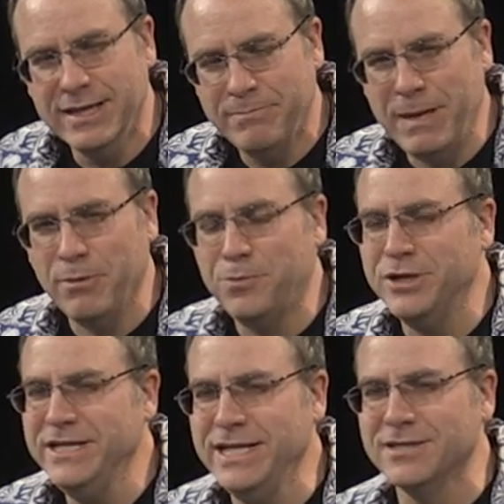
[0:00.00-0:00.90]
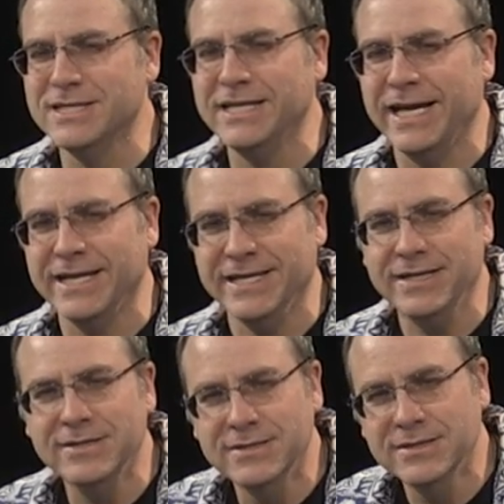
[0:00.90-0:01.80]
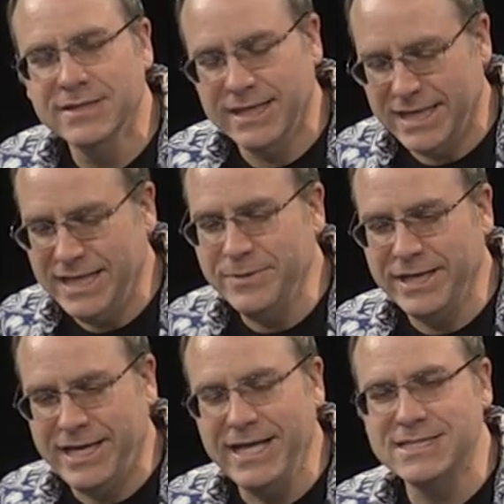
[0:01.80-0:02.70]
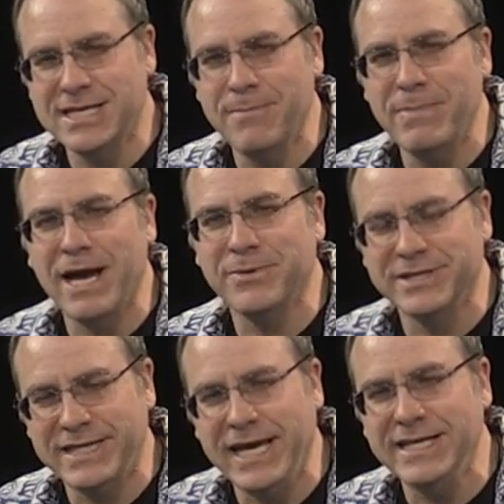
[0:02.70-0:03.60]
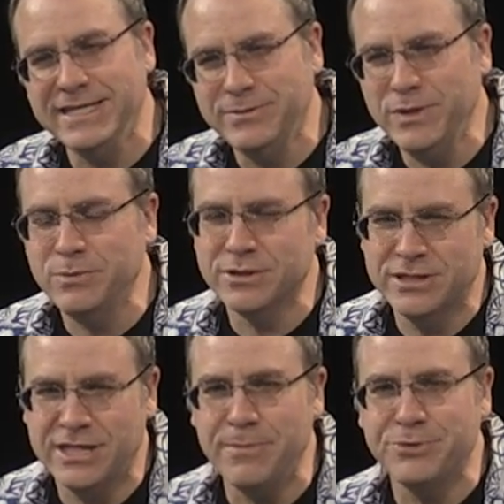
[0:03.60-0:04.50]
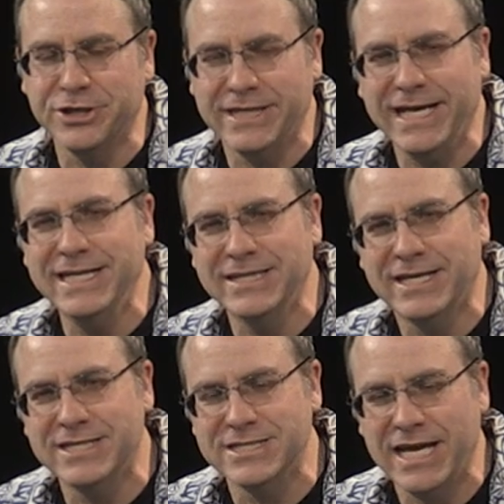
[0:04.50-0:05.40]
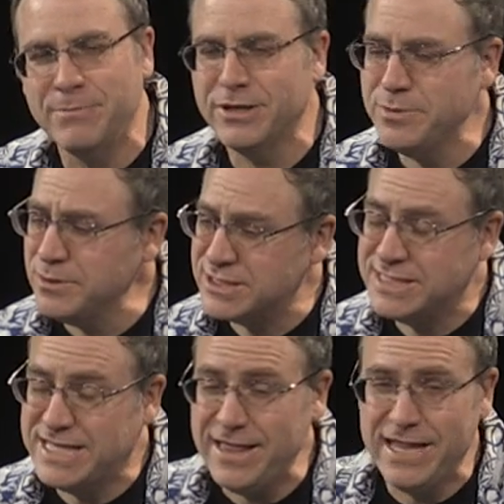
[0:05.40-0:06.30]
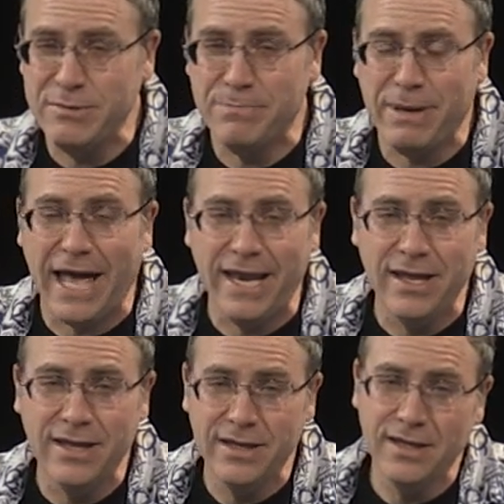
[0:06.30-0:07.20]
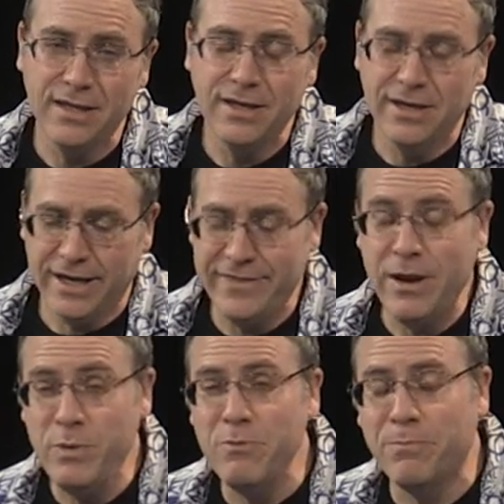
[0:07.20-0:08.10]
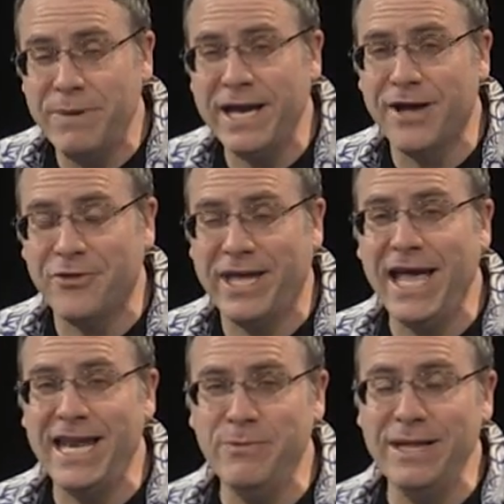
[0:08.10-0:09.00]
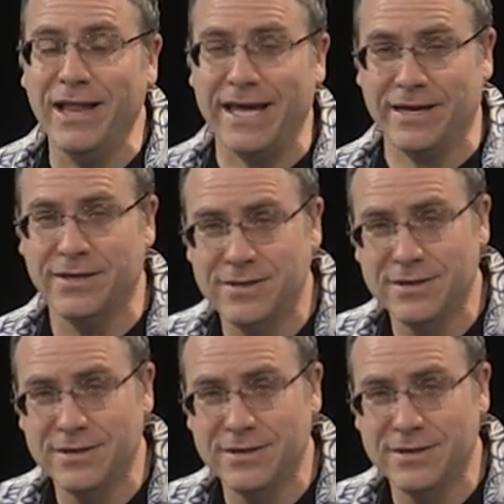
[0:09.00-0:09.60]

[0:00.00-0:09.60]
People put needles in candy. And then when the kids come back with the candy, we will dump their candy in the kitchen table and we'll send them to bed. And then we will pick out the candy we like.